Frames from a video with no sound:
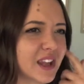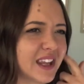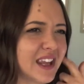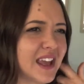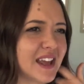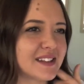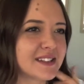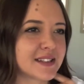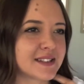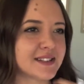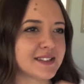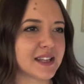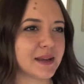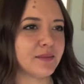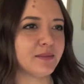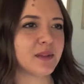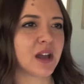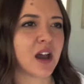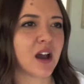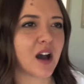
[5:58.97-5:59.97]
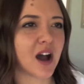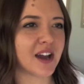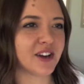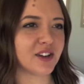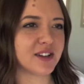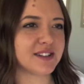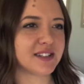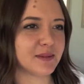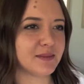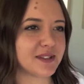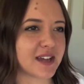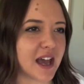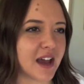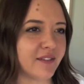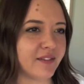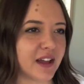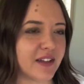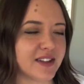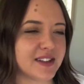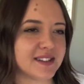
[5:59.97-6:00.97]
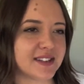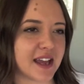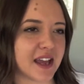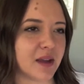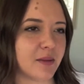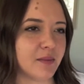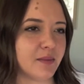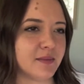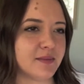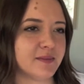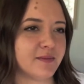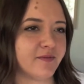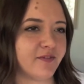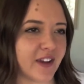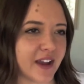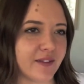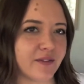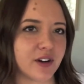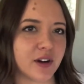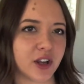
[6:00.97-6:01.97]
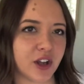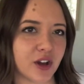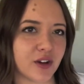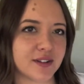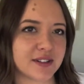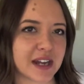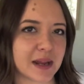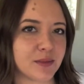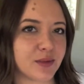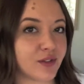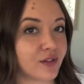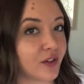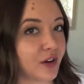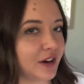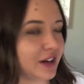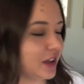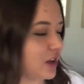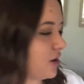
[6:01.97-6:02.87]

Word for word: yeah, it doesn't seem, I don't seem to have like the same favourite girls' names for very